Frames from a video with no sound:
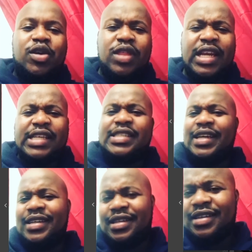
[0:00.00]
Are you that
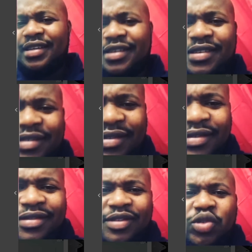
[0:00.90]
excited?
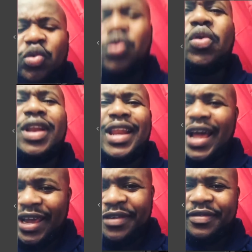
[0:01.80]
Go
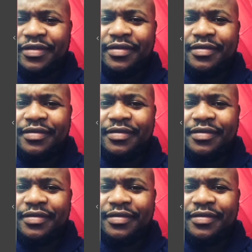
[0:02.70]
live